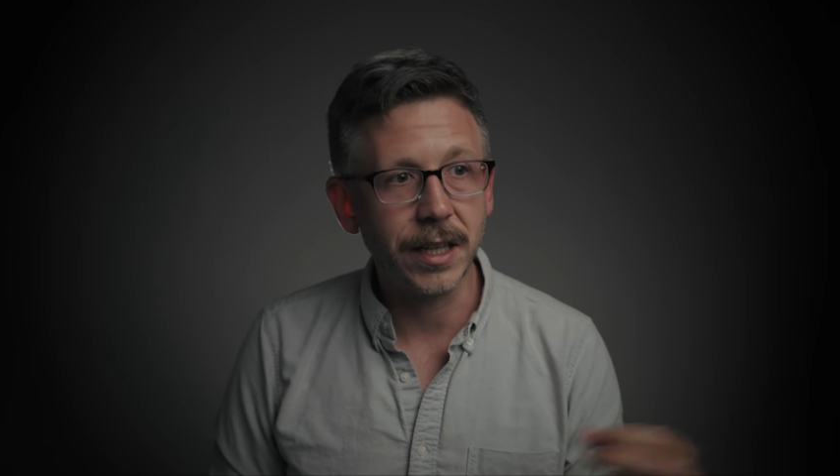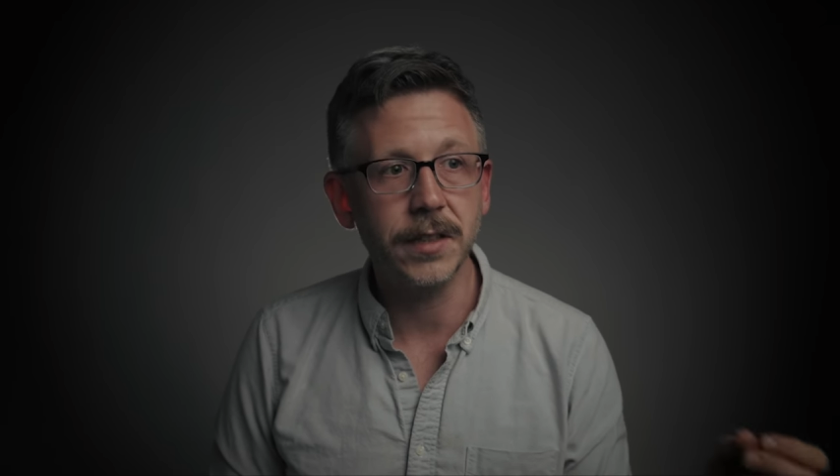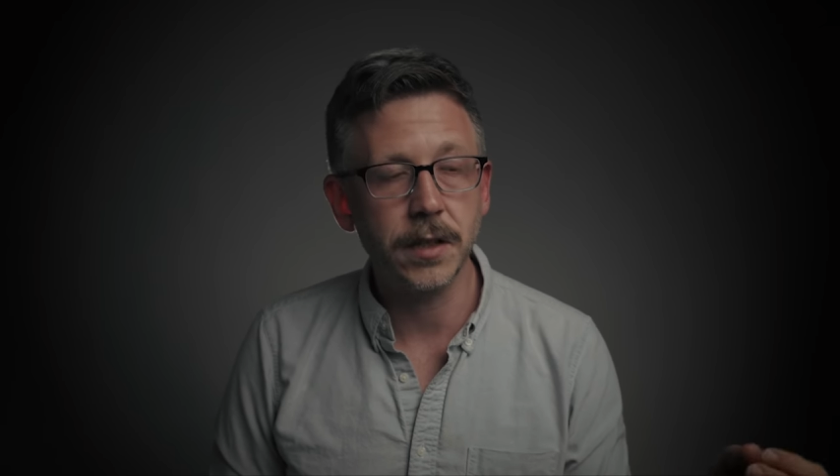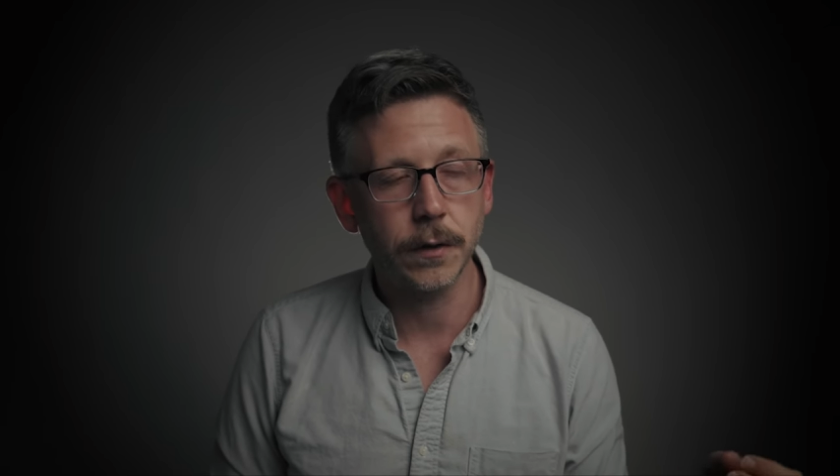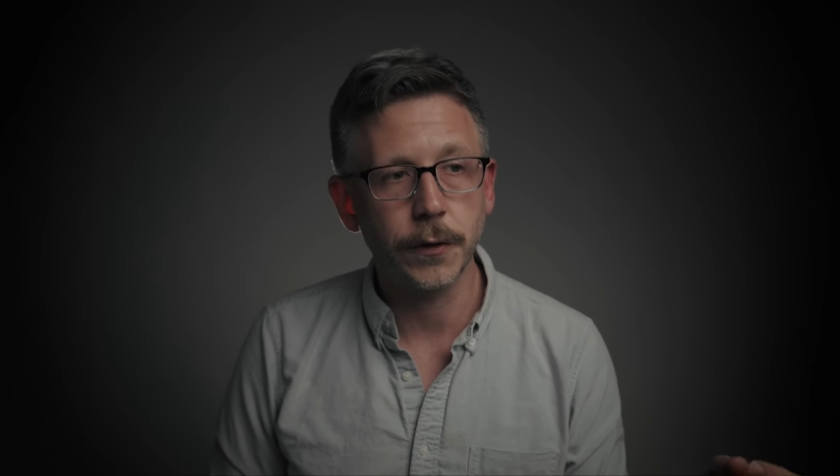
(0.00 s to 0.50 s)

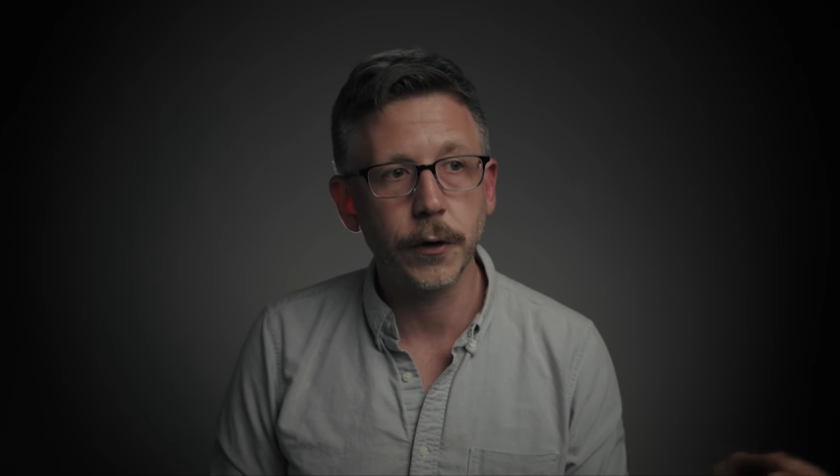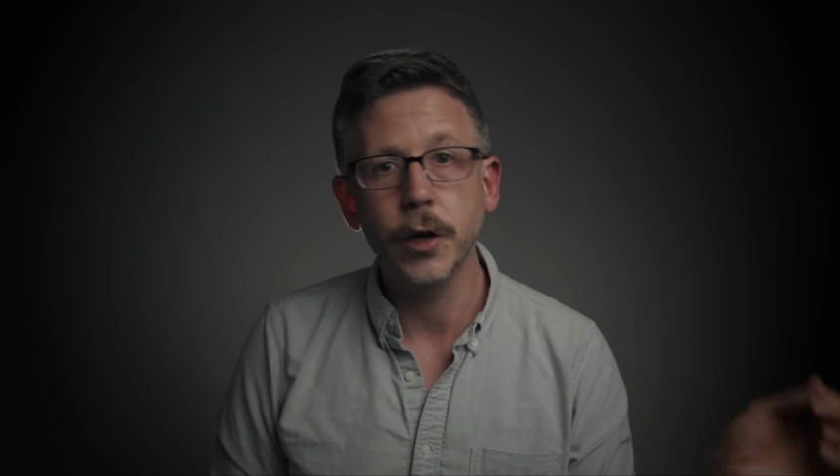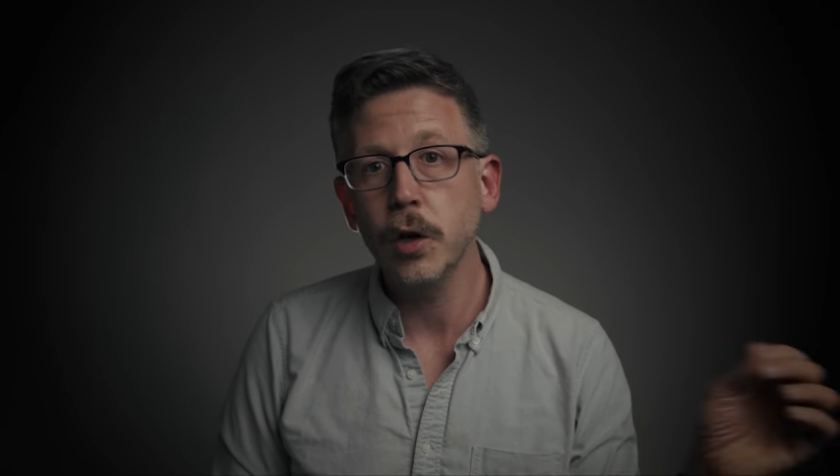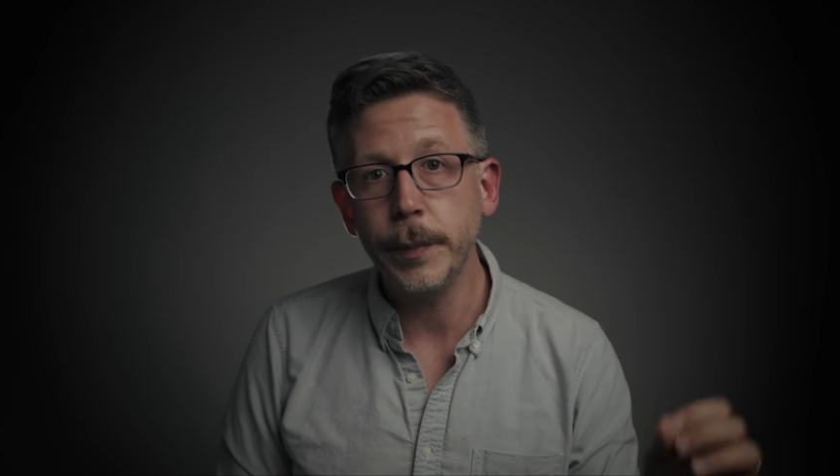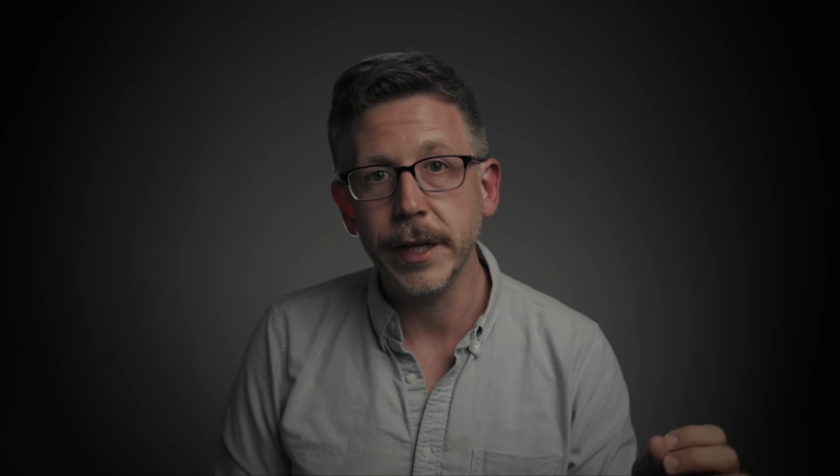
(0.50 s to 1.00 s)
easier for
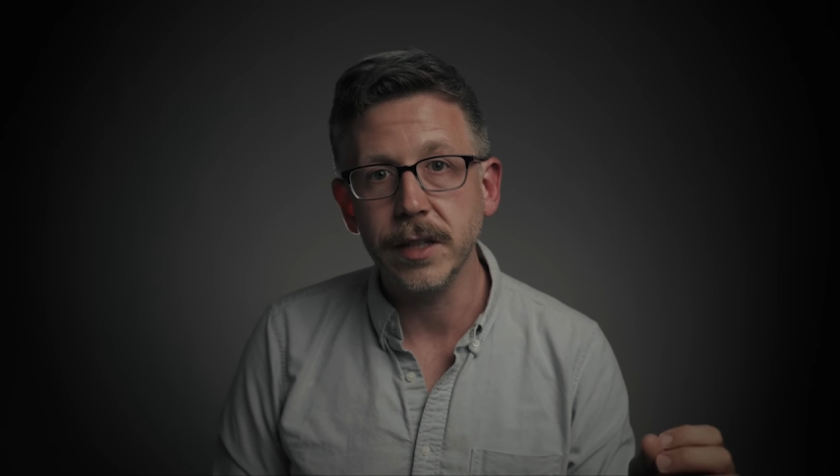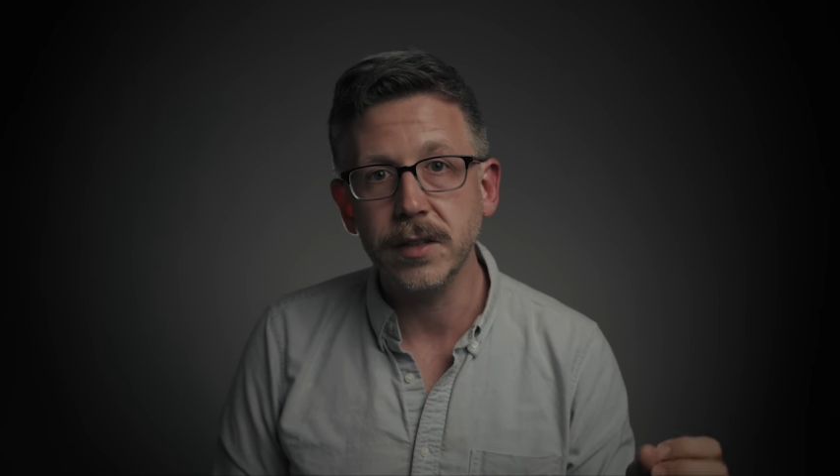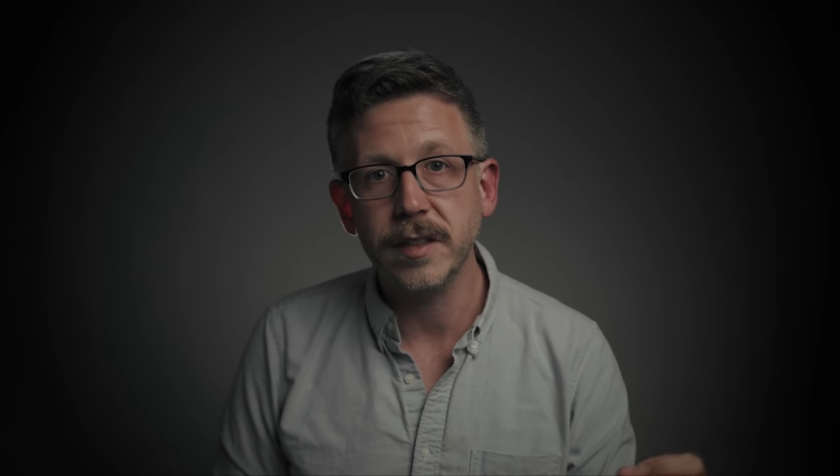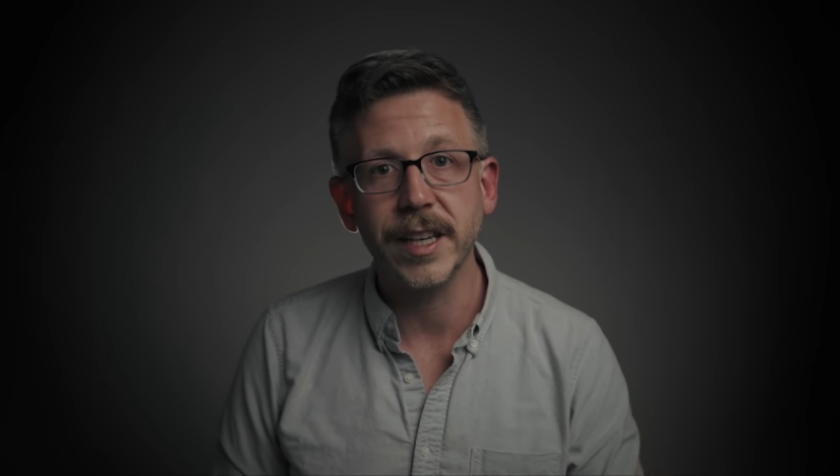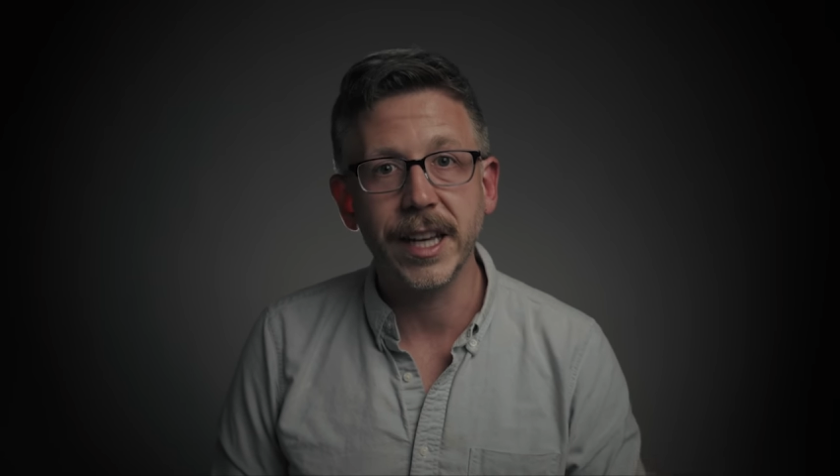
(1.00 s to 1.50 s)

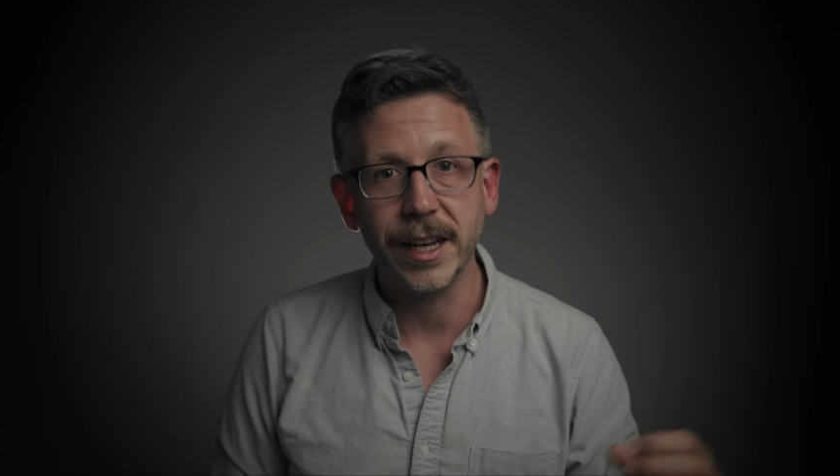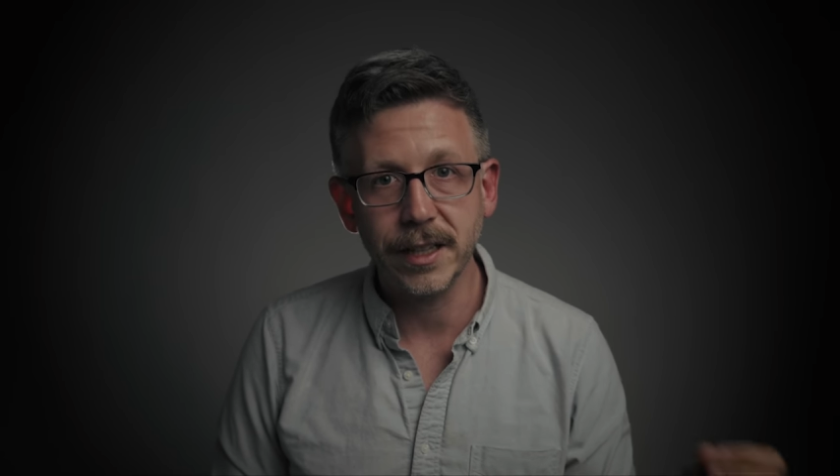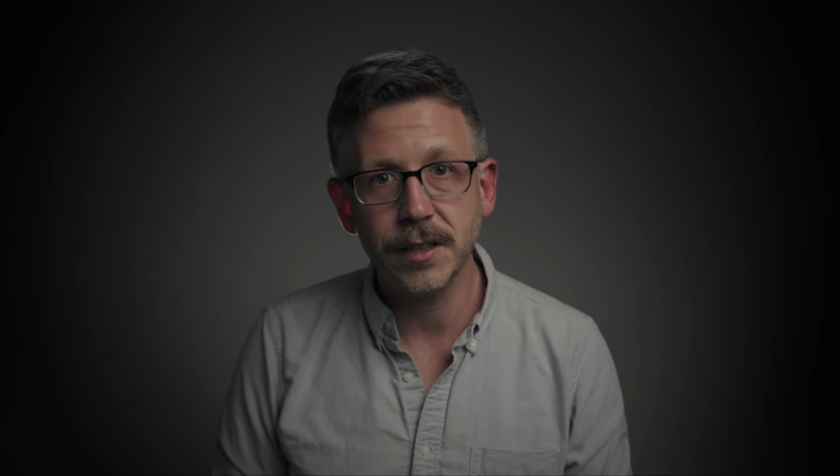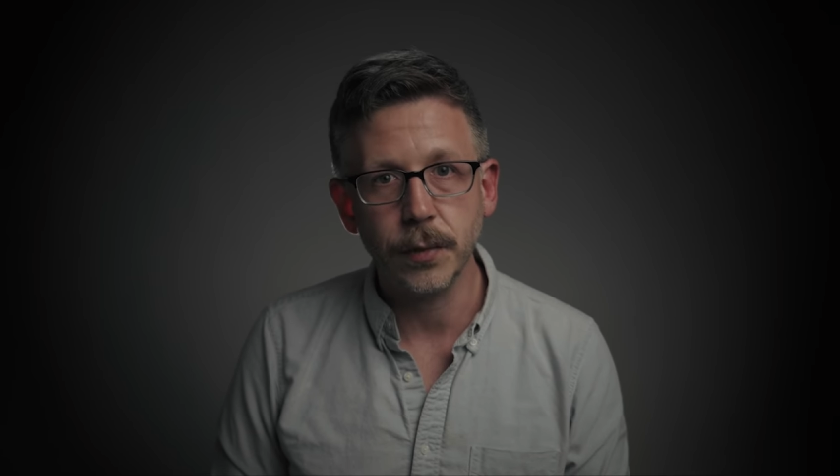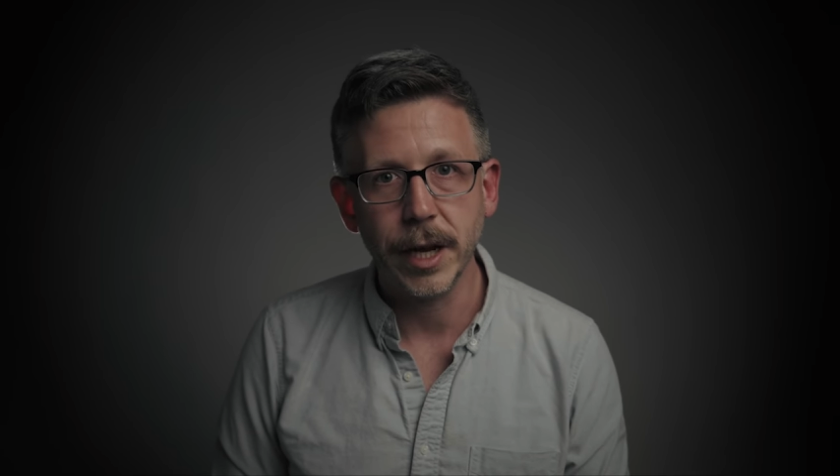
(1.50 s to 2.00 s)
newbies to get
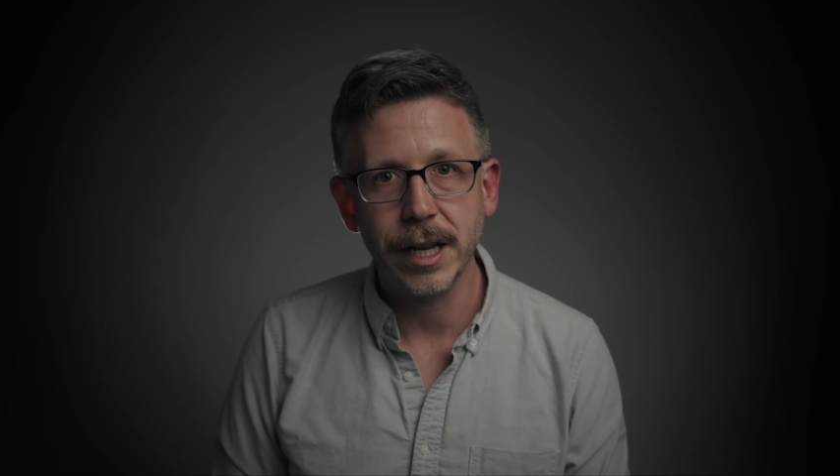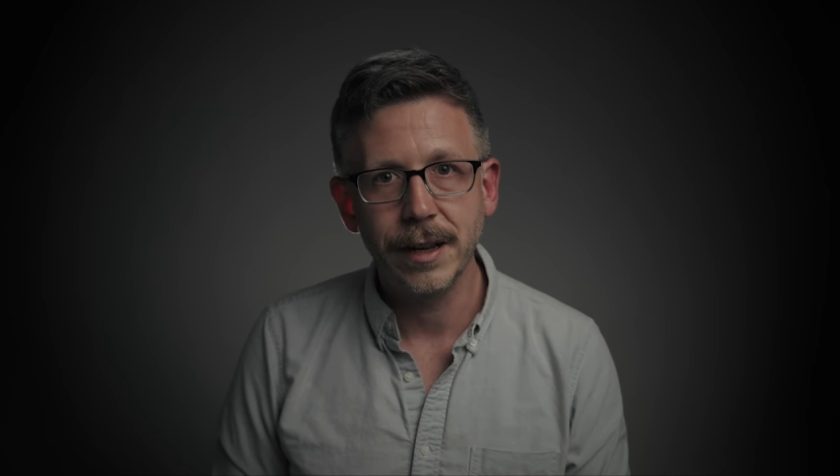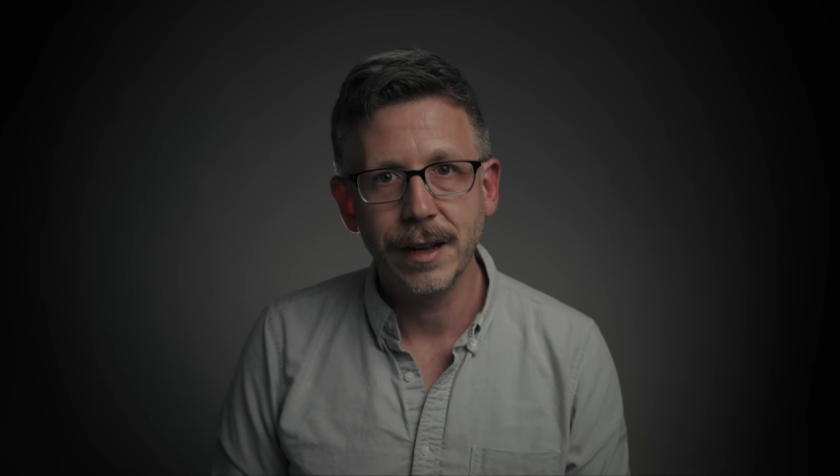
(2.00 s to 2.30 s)
into it.